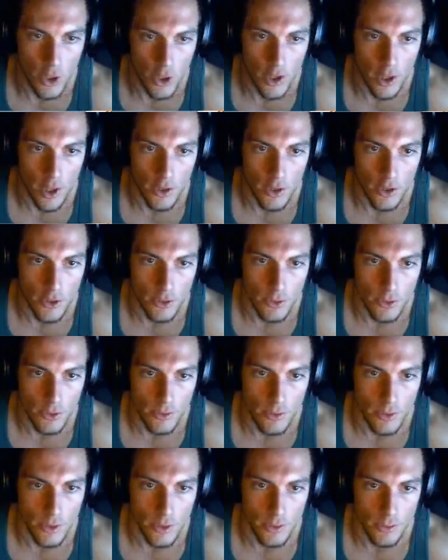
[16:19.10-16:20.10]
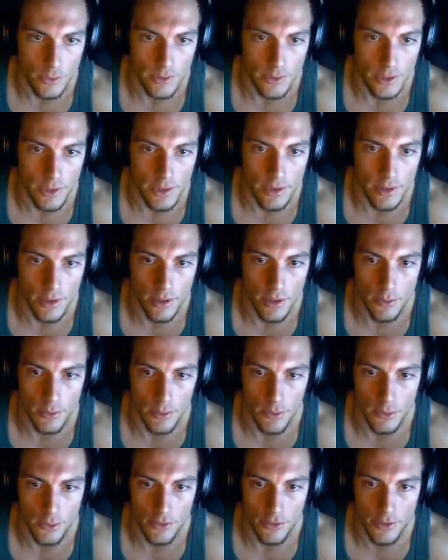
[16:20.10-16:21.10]
No, you don't really need a
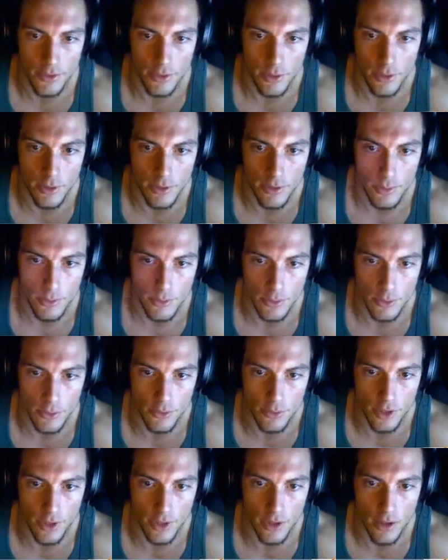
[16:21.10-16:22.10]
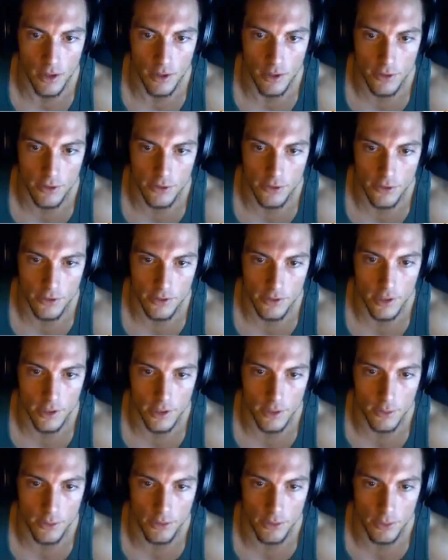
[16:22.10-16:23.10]
reduced cost with
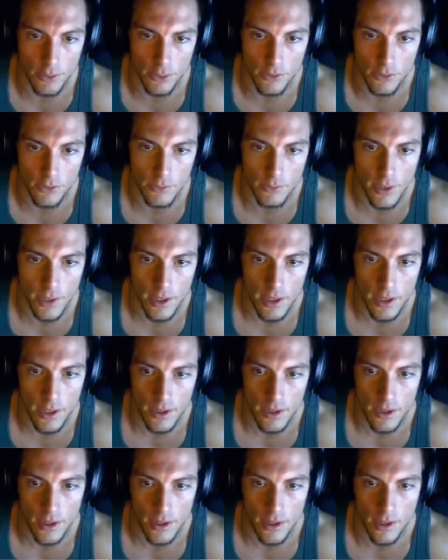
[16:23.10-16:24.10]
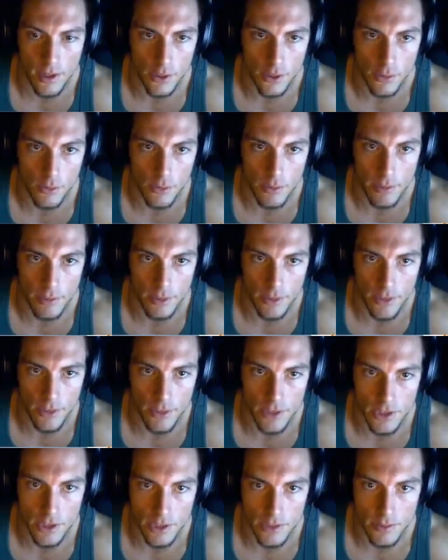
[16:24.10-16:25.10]
this build. I go with mana
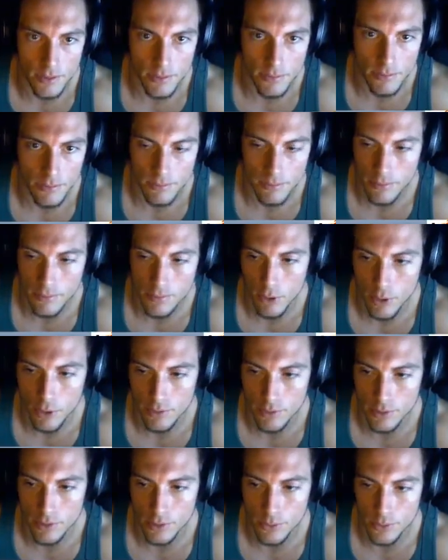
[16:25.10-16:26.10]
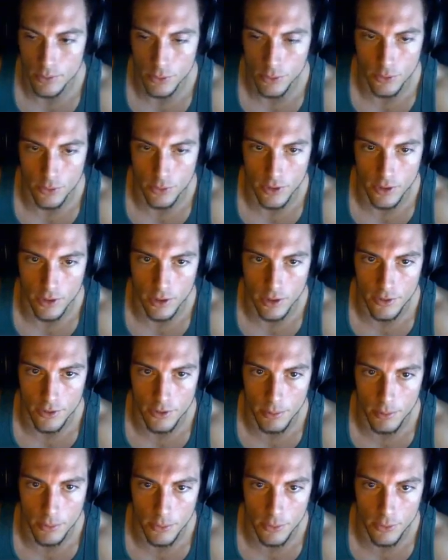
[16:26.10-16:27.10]
regen over reduced cost, but
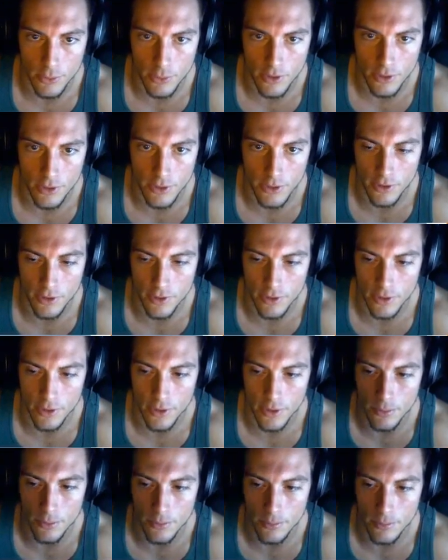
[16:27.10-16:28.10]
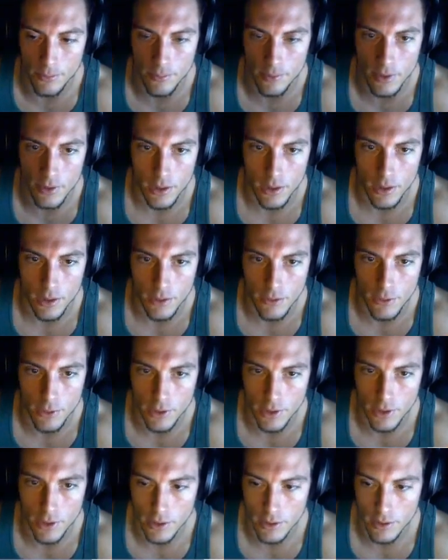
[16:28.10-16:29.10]
reduced cost does help if you can
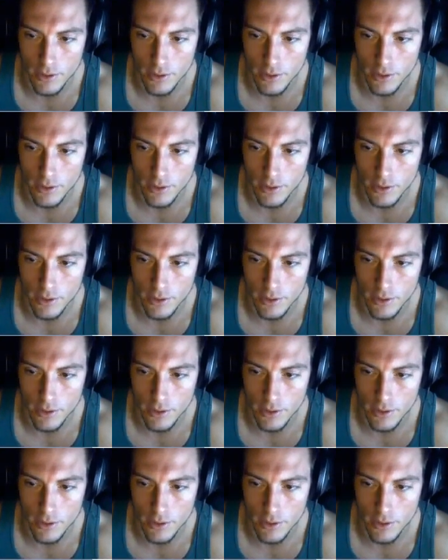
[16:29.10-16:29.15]
get it